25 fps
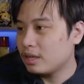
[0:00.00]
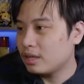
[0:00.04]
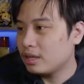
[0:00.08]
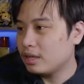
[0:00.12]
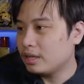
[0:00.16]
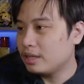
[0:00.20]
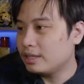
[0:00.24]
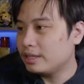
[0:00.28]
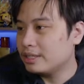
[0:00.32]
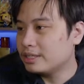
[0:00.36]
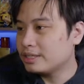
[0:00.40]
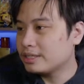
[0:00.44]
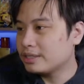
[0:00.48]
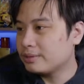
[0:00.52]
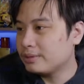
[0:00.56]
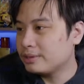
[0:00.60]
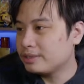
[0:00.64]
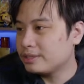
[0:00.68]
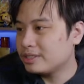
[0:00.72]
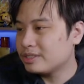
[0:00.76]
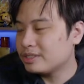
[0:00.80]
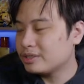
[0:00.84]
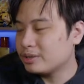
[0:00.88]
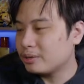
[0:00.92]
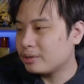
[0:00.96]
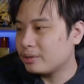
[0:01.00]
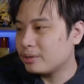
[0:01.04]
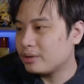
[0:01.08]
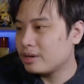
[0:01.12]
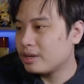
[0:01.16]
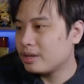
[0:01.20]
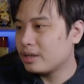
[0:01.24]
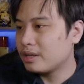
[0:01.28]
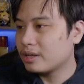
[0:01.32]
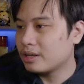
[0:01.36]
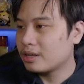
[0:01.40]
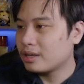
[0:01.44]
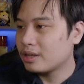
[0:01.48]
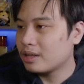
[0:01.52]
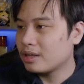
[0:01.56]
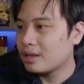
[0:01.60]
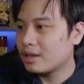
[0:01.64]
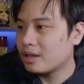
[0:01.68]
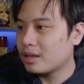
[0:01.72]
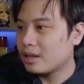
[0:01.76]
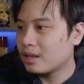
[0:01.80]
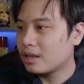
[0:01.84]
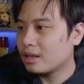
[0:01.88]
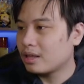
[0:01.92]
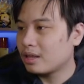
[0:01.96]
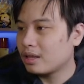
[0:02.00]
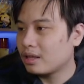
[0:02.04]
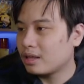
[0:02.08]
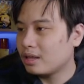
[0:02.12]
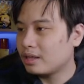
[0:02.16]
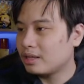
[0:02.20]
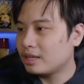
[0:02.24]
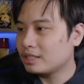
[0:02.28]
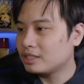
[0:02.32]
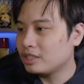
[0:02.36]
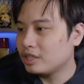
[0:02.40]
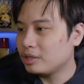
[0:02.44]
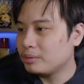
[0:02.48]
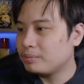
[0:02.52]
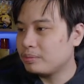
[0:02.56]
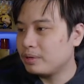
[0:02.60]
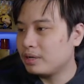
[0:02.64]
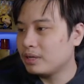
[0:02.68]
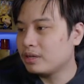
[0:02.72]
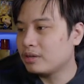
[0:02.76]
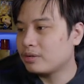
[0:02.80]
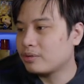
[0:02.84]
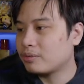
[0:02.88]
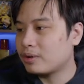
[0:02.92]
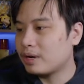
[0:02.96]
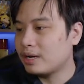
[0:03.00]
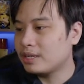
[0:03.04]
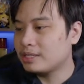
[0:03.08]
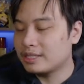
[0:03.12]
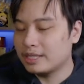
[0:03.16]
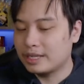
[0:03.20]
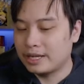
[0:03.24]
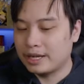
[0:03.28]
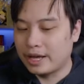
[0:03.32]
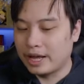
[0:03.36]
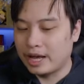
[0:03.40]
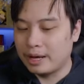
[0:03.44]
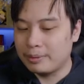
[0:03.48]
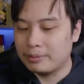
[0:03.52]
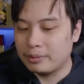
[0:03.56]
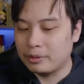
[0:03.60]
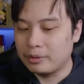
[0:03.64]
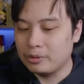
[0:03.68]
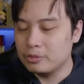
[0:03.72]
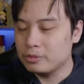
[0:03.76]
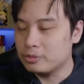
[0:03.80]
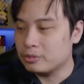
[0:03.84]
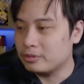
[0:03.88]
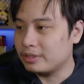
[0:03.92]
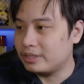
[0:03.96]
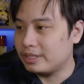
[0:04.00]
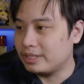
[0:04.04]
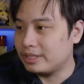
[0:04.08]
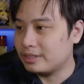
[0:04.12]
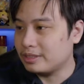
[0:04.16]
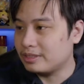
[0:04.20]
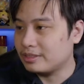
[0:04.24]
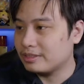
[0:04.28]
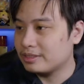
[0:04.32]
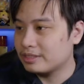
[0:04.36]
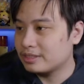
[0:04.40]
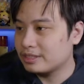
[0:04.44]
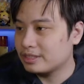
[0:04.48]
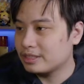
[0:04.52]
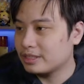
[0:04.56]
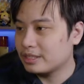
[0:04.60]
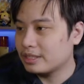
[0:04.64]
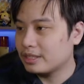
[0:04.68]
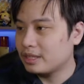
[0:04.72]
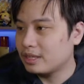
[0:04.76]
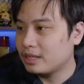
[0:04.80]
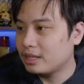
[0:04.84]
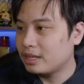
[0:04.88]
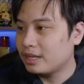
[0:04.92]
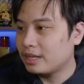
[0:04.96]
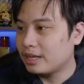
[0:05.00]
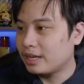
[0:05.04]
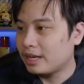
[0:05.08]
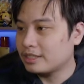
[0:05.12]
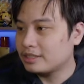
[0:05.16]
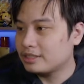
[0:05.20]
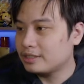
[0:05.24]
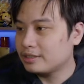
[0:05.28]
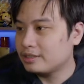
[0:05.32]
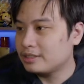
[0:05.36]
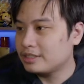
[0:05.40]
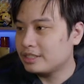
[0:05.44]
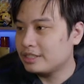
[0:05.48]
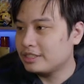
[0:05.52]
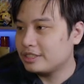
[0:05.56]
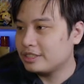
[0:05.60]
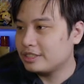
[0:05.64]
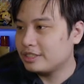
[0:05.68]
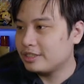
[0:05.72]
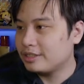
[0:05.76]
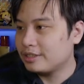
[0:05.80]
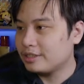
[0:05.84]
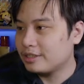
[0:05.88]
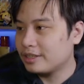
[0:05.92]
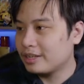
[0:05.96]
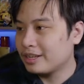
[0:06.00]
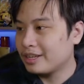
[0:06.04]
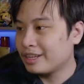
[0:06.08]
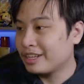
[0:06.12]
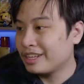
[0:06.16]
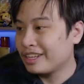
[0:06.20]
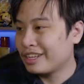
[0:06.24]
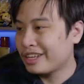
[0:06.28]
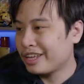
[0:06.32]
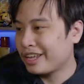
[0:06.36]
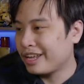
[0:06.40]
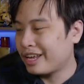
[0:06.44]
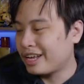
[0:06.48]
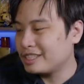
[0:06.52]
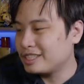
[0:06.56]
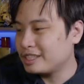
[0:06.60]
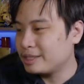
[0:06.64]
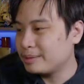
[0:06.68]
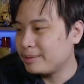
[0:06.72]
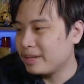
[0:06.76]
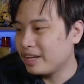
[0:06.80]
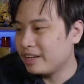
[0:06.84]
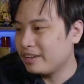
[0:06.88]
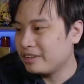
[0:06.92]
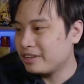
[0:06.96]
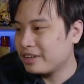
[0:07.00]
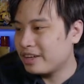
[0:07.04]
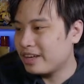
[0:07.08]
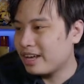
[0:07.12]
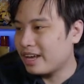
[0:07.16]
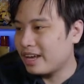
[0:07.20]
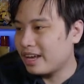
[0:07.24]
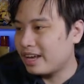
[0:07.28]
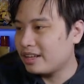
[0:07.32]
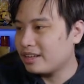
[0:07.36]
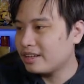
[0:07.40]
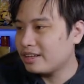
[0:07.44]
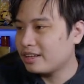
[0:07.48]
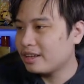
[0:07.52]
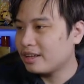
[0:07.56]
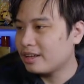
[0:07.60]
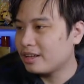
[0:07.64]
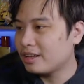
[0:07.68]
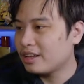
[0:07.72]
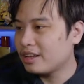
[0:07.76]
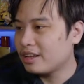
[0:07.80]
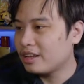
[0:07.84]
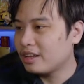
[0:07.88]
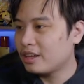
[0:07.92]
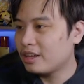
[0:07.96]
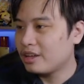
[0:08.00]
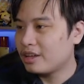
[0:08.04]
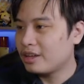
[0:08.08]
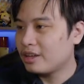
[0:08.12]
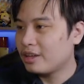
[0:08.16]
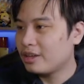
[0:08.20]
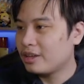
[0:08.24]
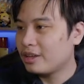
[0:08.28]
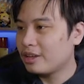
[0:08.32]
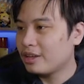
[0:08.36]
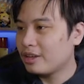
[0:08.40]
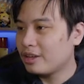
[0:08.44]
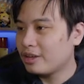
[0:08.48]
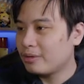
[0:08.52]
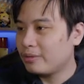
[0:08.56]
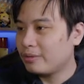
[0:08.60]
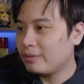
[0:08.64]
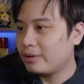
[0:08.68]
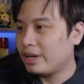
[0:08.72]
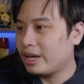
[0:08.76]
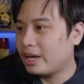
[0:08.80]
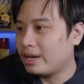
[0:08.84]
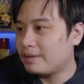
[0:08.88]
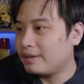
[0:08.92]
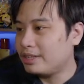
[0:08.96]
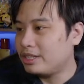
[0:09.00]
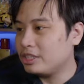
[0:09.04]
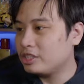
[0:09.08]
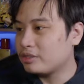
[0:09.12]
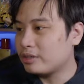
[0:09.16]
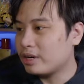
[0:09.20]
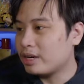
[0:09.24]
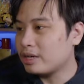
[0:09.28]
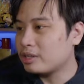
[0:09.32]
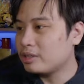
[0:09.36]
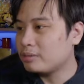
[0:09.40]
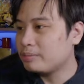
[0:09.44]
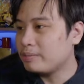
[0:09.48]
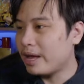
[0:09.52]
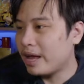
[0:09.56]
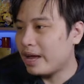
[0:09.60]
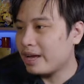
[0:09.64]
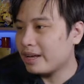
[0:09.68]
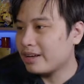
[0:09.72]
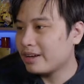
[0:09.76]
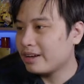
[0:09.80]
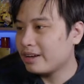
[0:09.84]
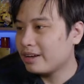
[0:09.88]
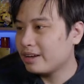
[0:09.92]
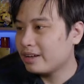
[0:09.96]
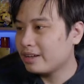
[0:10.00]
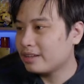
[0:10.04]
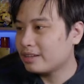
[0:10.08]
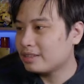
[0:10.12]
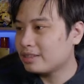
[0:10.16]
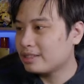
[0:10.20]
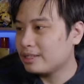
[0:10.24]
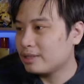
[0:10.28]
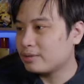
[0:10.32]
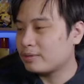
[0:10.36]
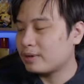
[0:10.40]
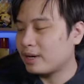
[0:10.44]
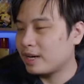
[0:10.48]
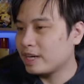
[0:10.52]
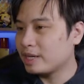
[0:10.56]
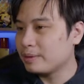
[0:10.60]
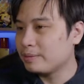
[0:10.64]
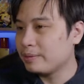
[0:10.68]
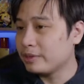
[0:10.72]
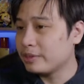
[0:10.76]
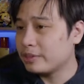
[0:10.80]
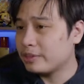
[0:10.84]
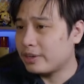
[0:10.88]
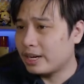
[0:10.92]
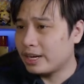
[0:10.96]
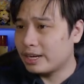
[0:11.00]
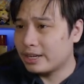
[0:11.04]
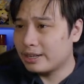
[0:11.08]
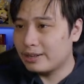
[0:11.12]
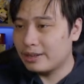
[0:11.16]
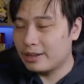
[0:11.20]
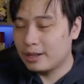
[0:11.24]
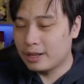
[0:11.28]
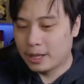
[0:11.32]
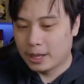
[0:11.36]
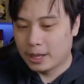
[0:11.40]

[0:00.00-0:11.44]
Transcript: an Inzektor Sword, nice little Punk Rising Carp. Oh, nice. Exosister Castapel again. We have a Dracoback, the rideable dragon.